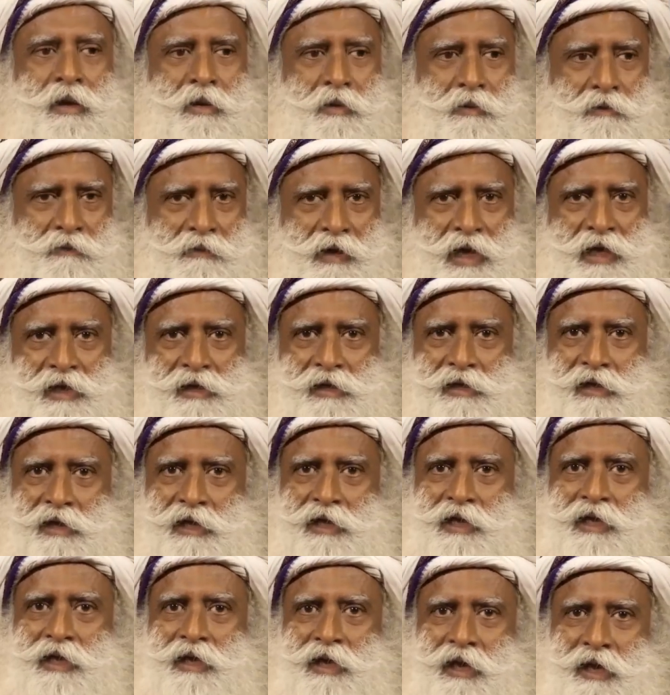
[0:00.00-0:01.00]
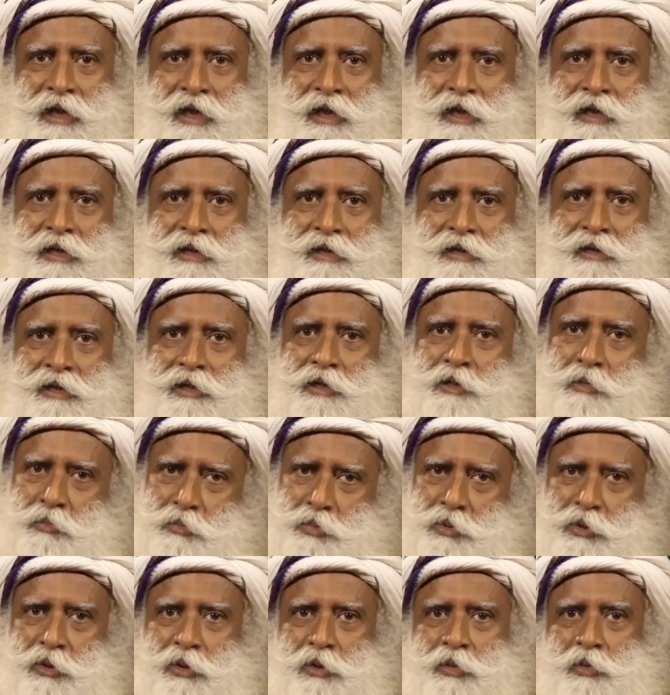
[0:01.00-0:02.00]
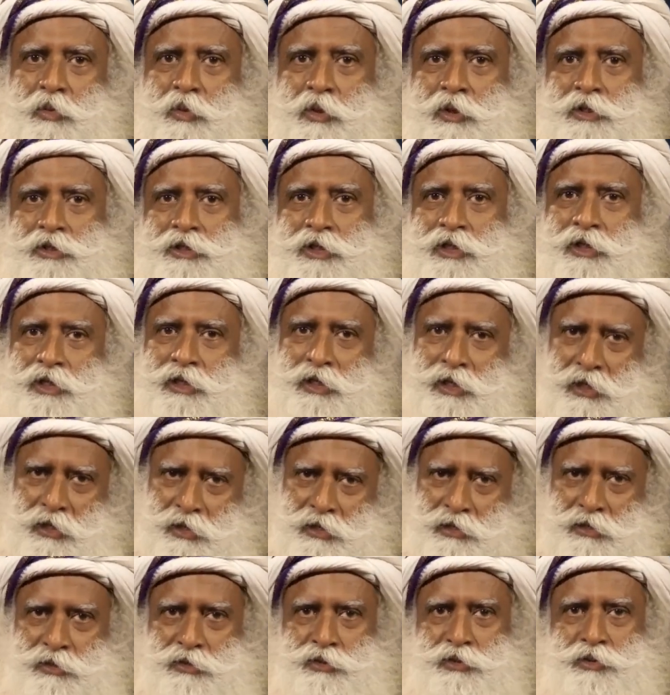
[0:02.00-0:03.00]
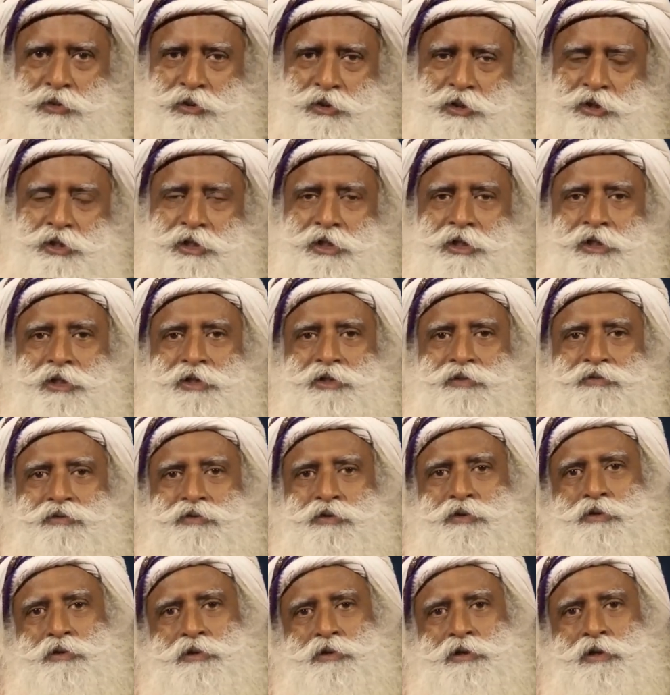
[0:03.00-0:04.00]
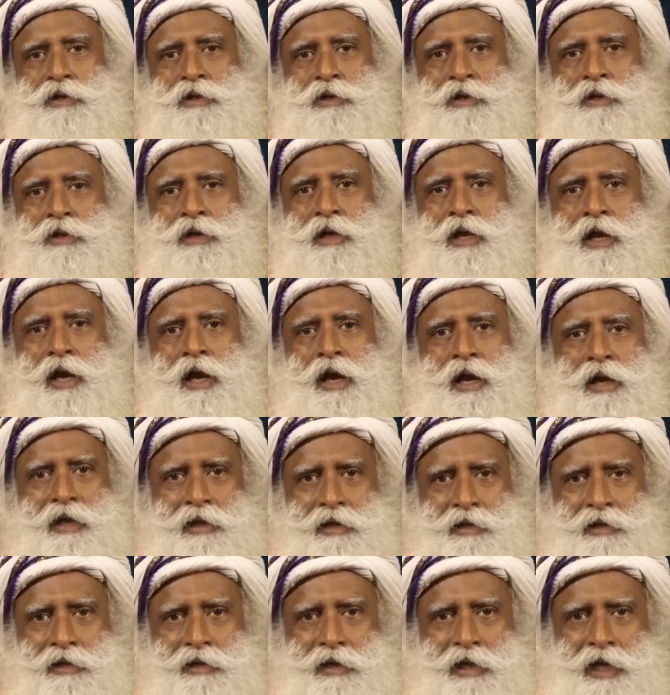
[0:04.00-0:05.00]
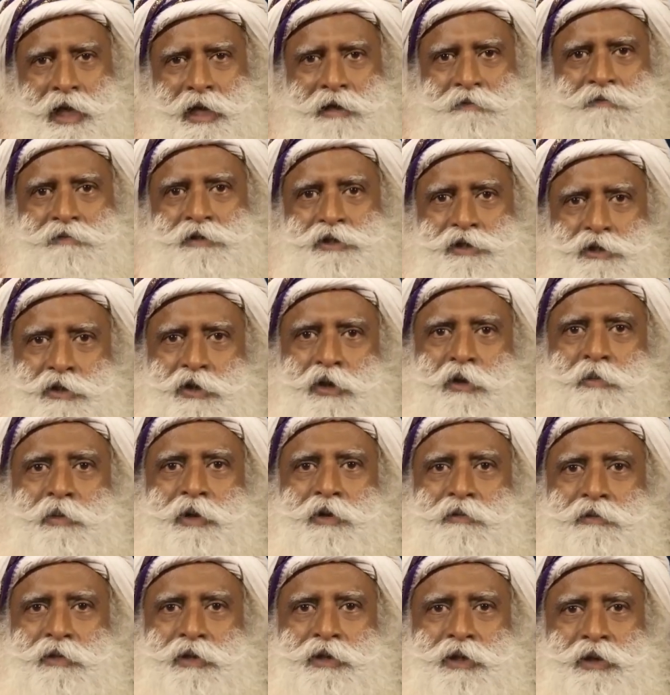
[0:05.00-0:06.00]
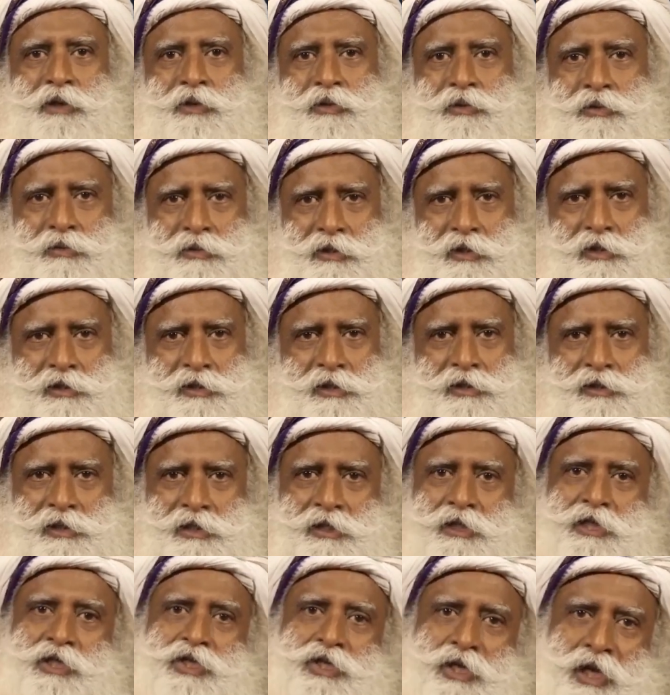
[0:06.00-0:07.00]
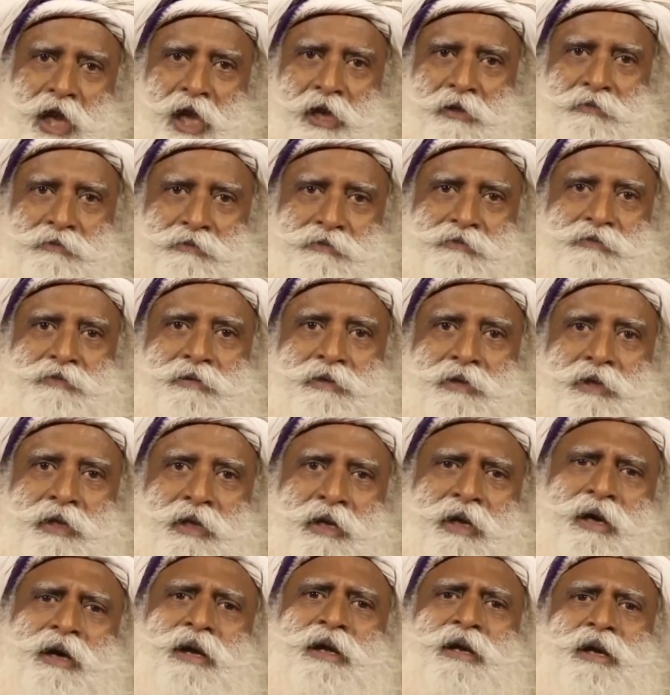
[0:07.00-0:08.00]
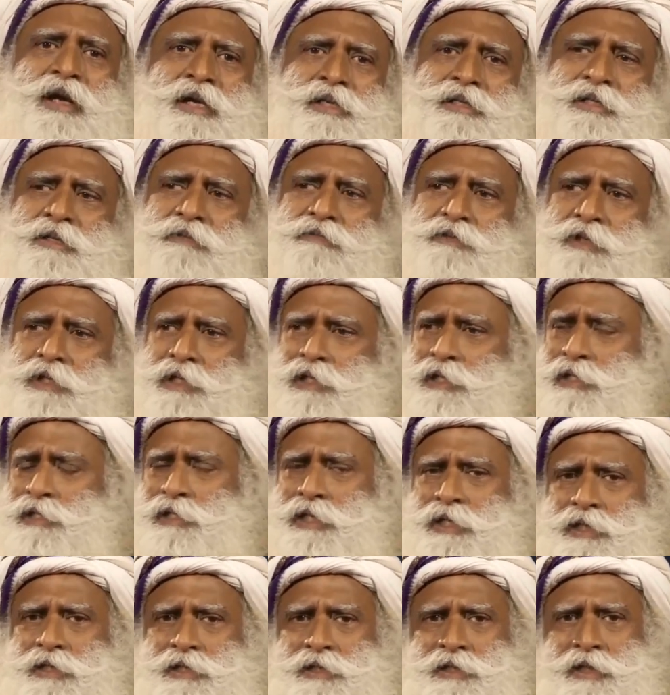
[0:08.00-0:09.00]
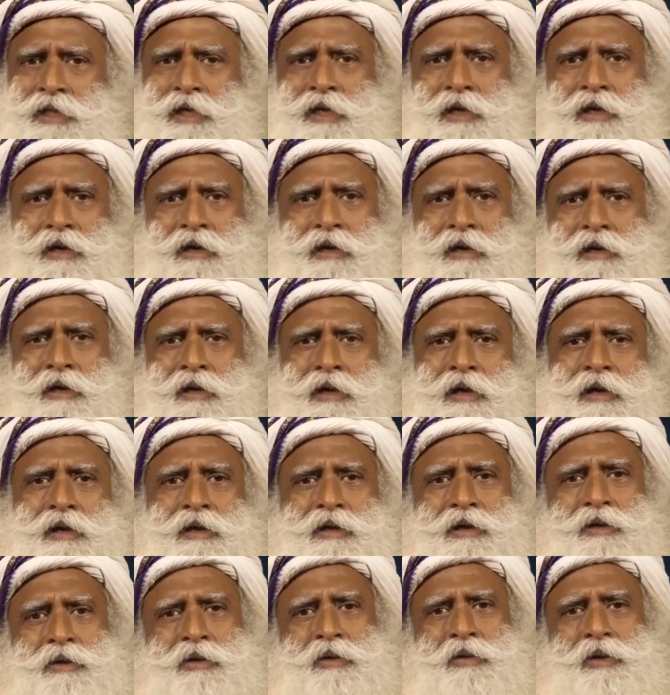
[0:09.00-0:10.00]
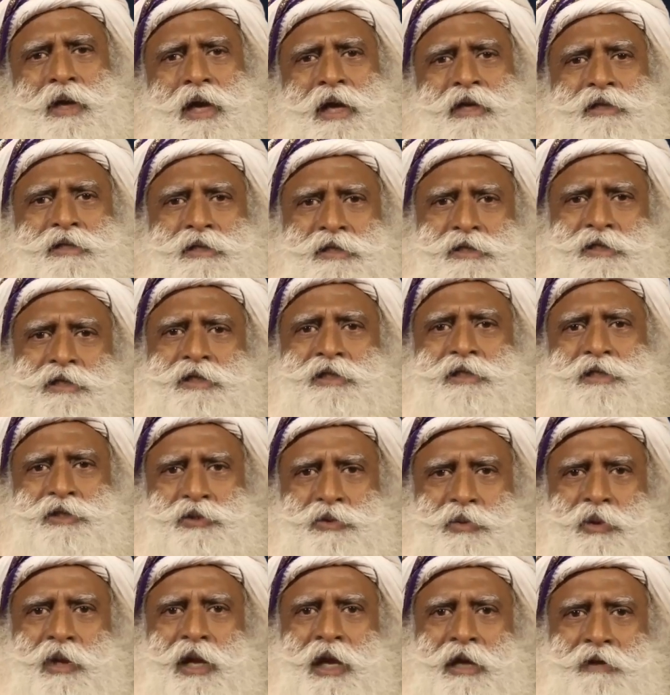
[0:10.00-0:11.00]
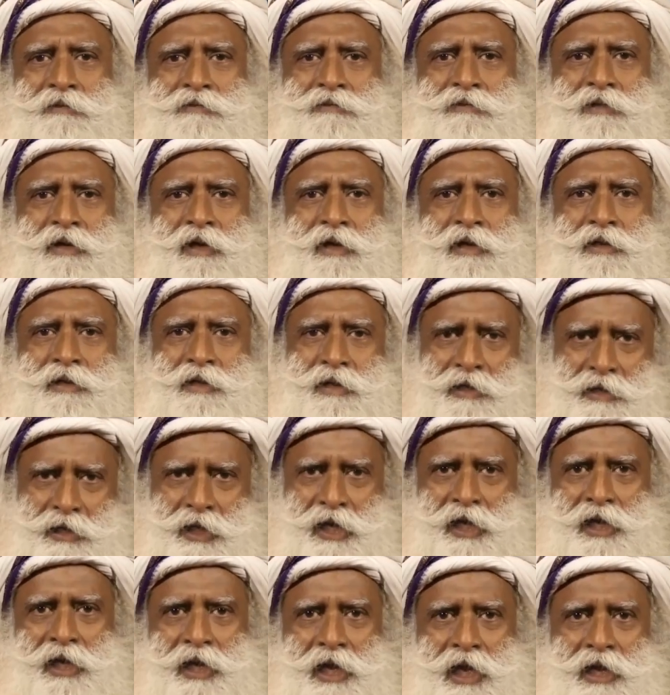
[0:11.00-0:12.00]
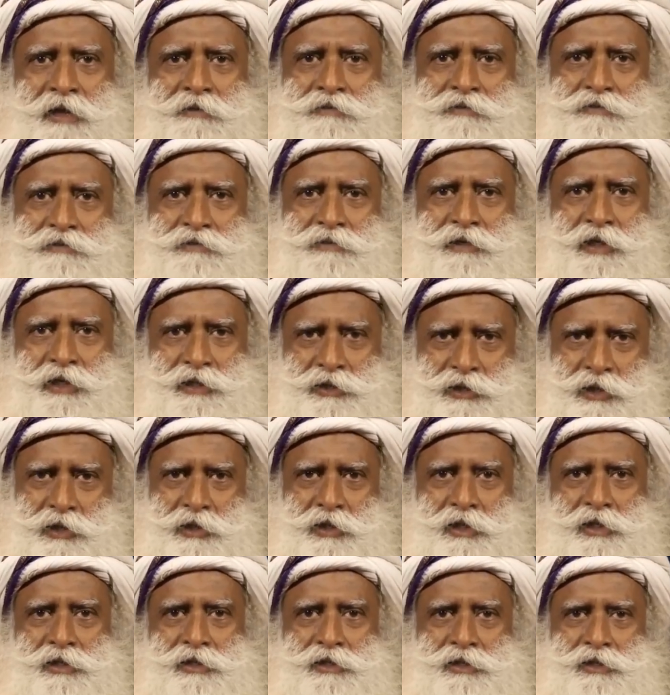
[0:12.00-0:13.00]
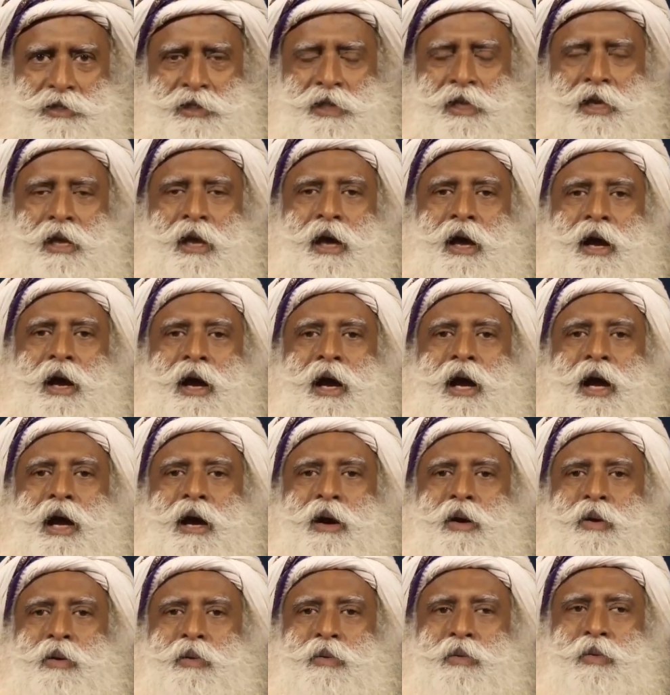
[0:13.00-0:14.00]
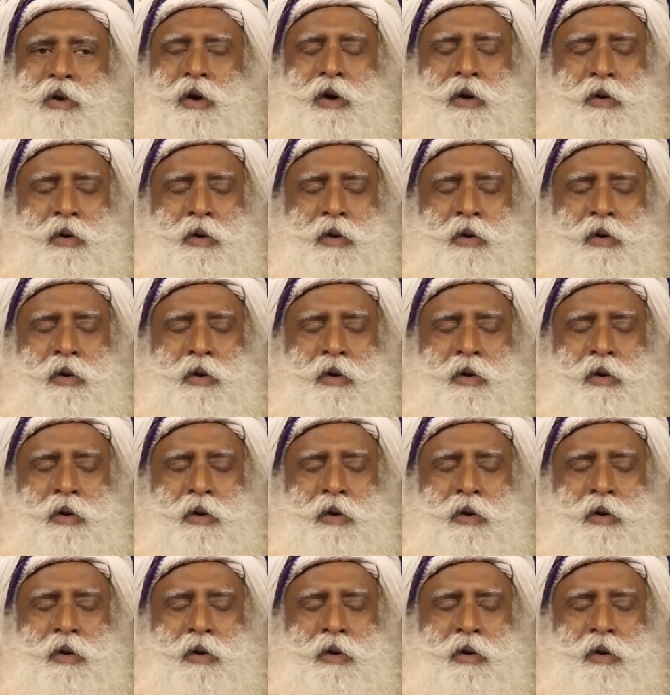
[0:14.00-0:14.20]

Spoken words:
Well, clean air, pure water, nutritious food, and life is throbbing within you, this is a rich life. Rest of it is just, you know, accessories to life. The real life is in this, how